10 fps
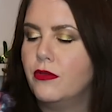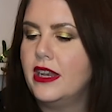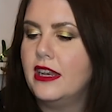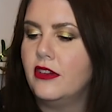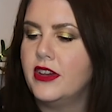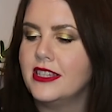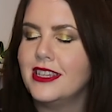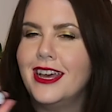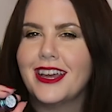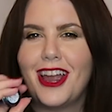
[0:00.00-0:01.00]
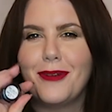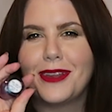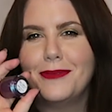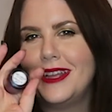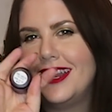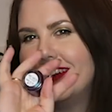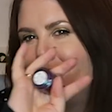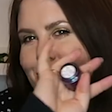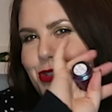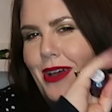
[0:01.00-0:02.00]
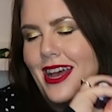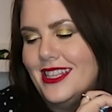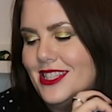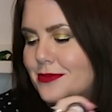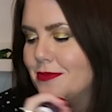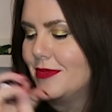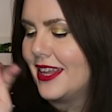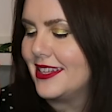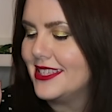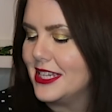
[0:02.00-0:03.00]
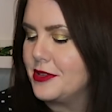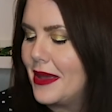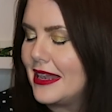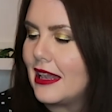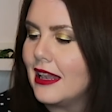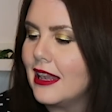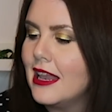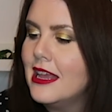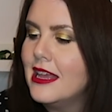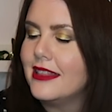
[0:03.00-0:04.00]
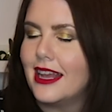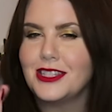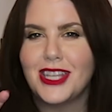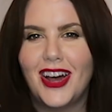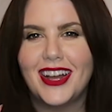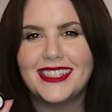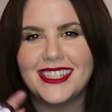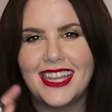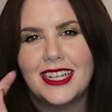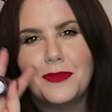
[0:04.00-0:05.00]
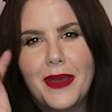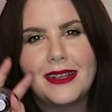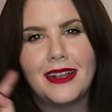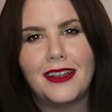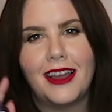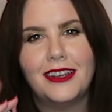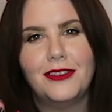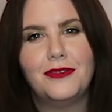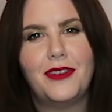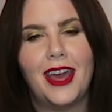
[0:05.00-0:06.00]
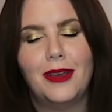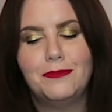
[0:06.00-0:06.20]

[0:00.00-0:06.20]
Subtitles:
Really love it. Karma Chameleon also has some like sentimental, that song has a sentimental kind of